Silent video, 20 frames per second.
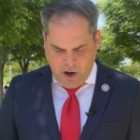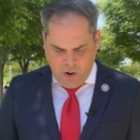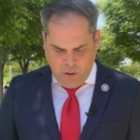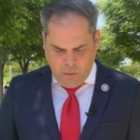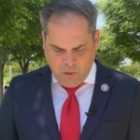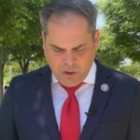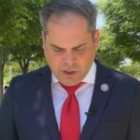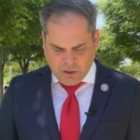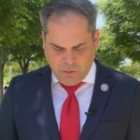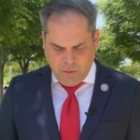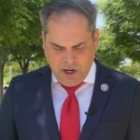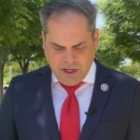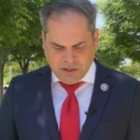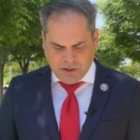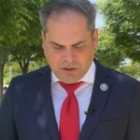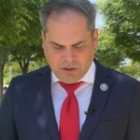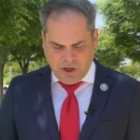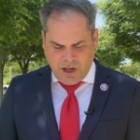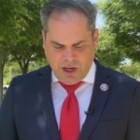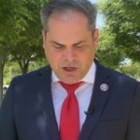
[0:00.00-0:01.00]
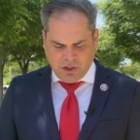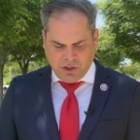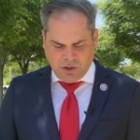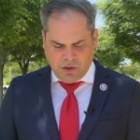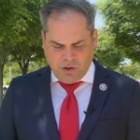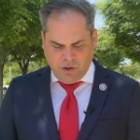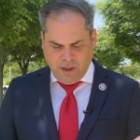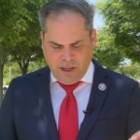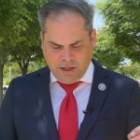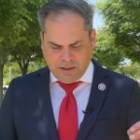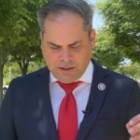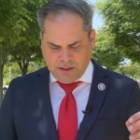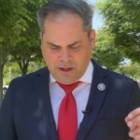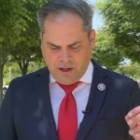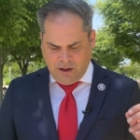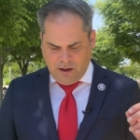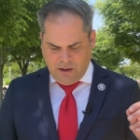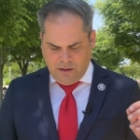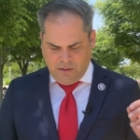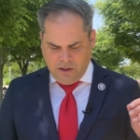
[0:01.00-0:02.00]
which makes sure that
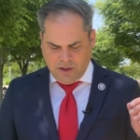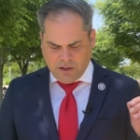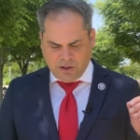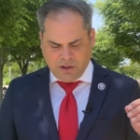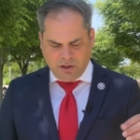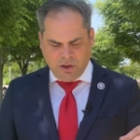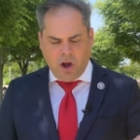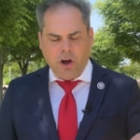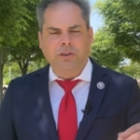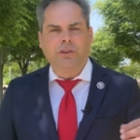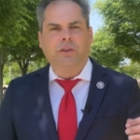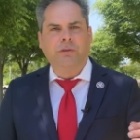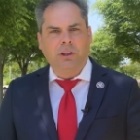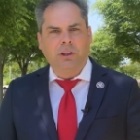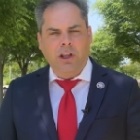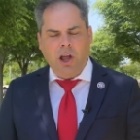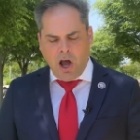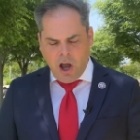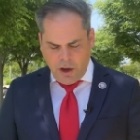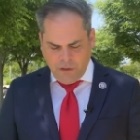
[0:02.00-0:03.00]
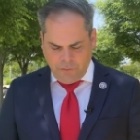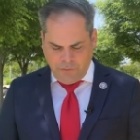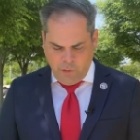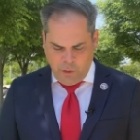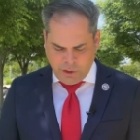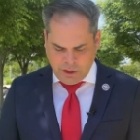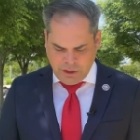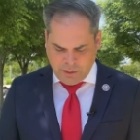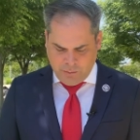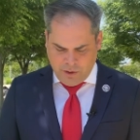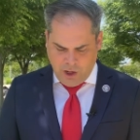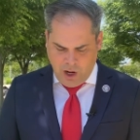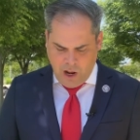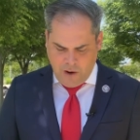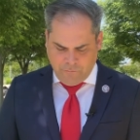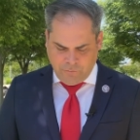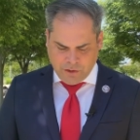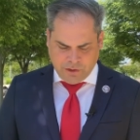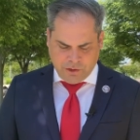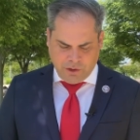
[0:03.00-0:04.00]
the assault of a law enforcement
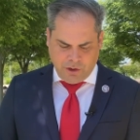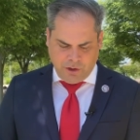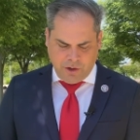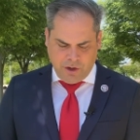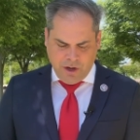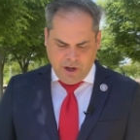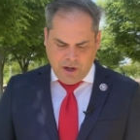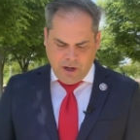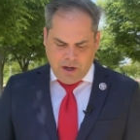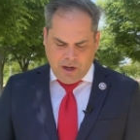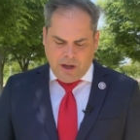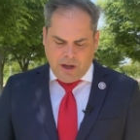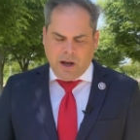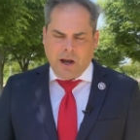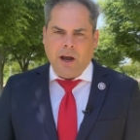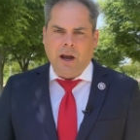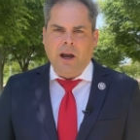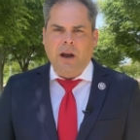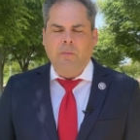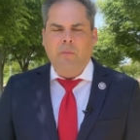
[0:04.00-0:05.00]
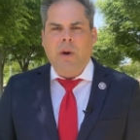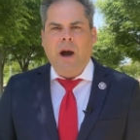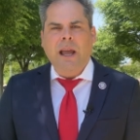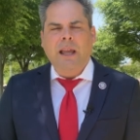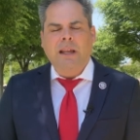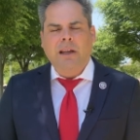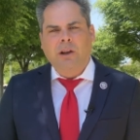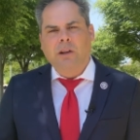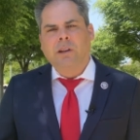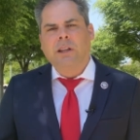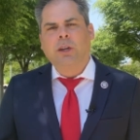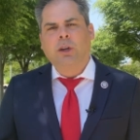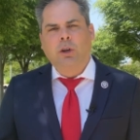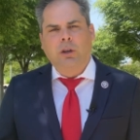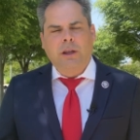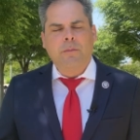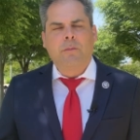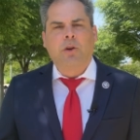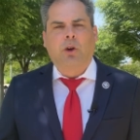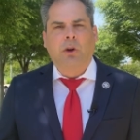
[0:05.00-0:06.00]
officer uh, by an illegal
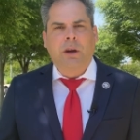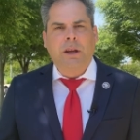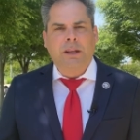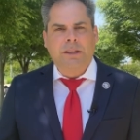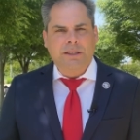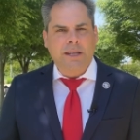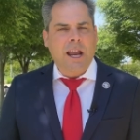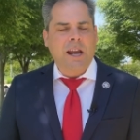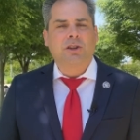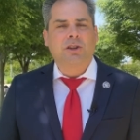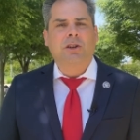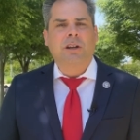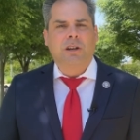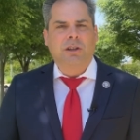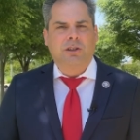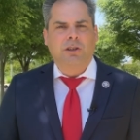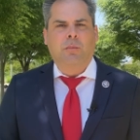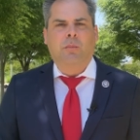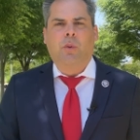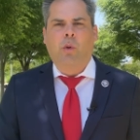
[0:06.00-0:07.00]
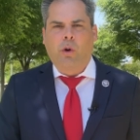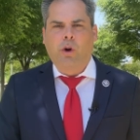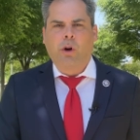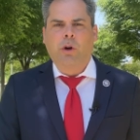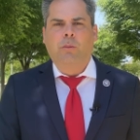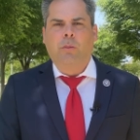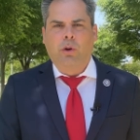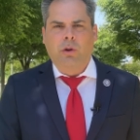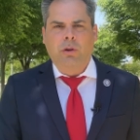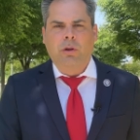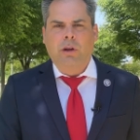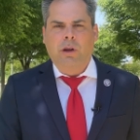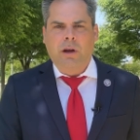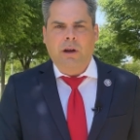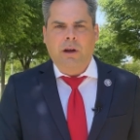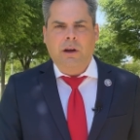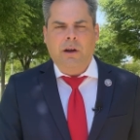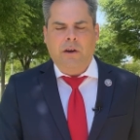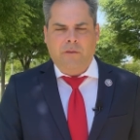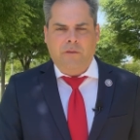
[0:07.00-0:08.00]
immigrant is actually a deportable
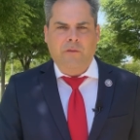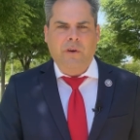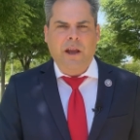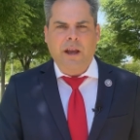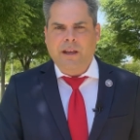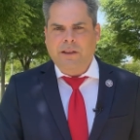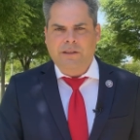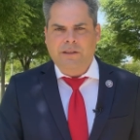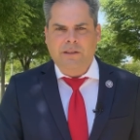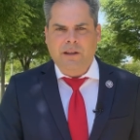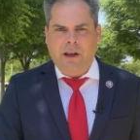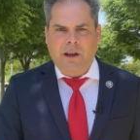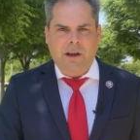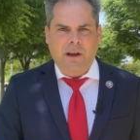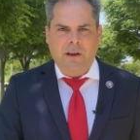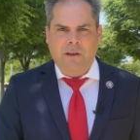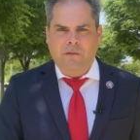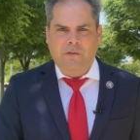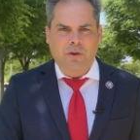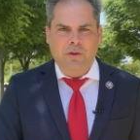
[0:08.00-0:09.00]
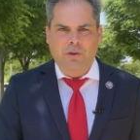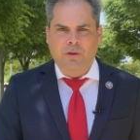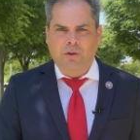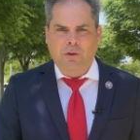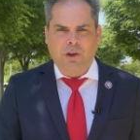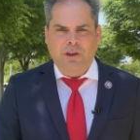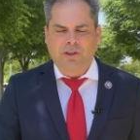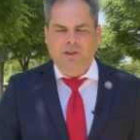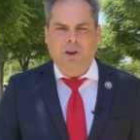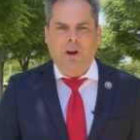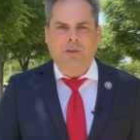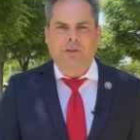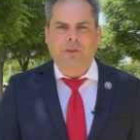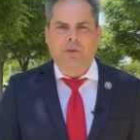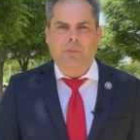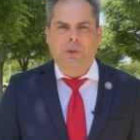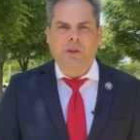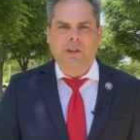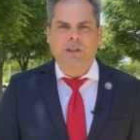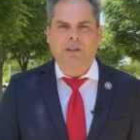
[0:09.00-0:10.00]
uh, offense. Uh, if you assault a
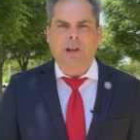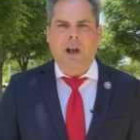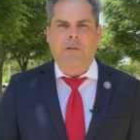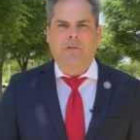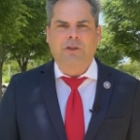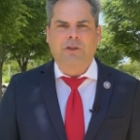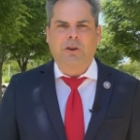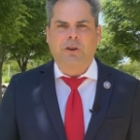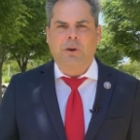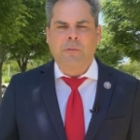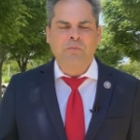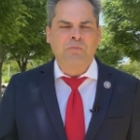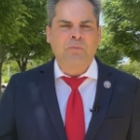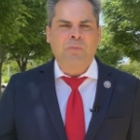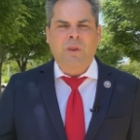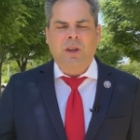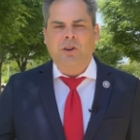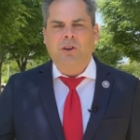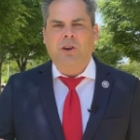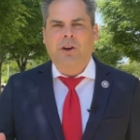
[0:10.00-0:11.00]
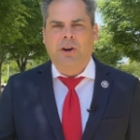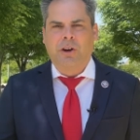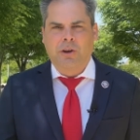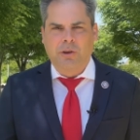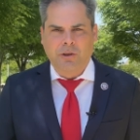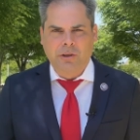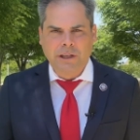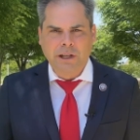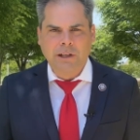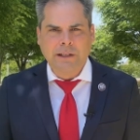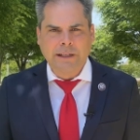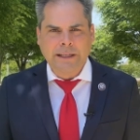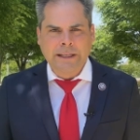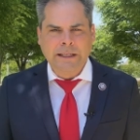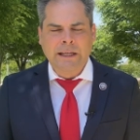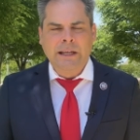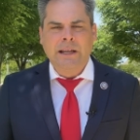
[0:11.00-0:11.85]
police officer and you're here illegally,